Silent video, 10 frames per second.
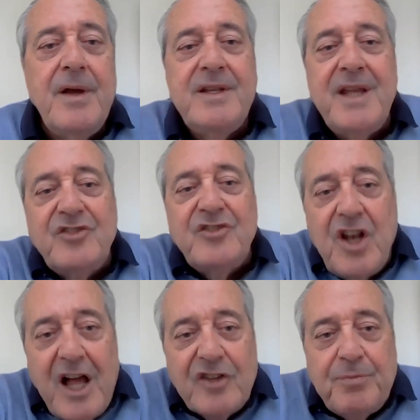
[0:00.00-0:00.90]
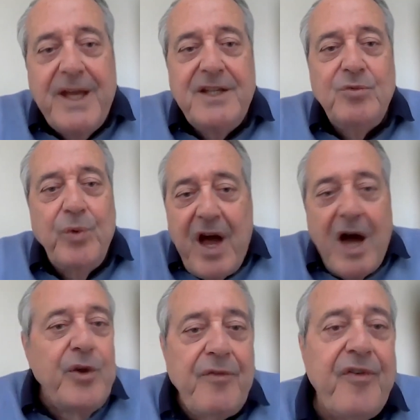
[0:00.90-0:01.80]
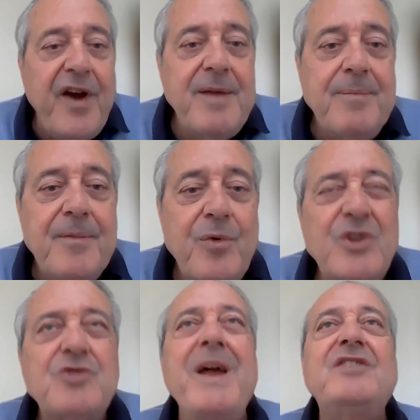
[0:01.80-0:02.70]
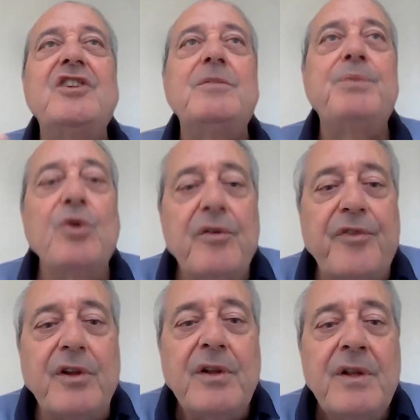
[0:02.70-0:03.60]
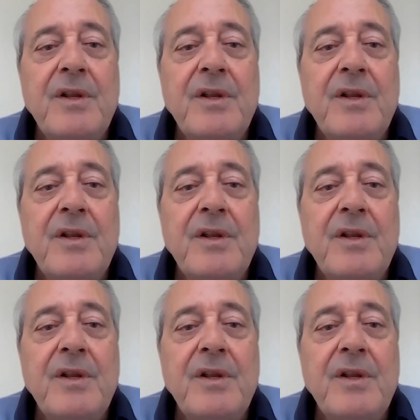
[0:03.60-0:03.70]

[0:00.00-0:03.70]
It has a glass plate without a frame, which makes it beautiful.